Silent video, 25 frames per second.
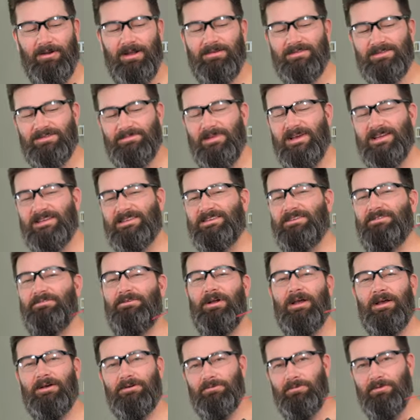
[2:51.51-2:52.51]
I was messing
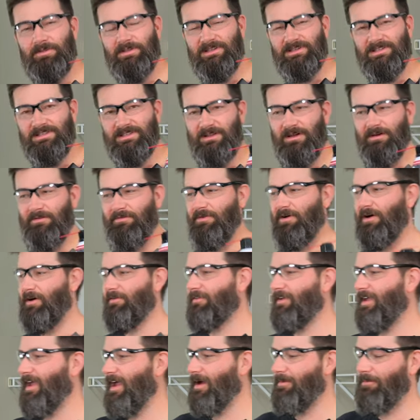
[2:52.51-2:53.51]
around with this stuff
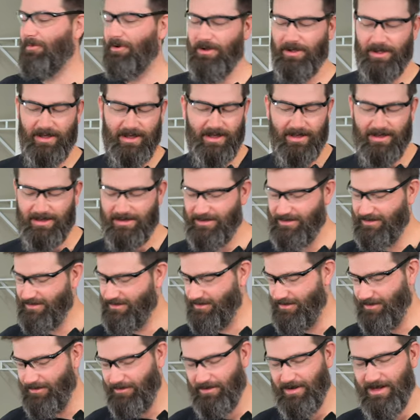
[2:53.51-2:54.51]
off
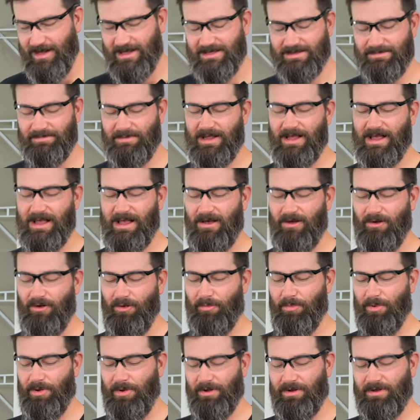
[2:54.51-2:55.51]
camera, don't ask me
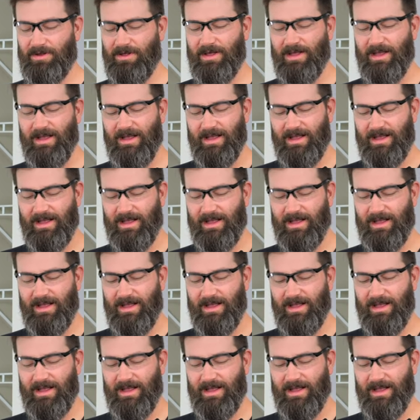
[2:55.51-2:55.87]
how, but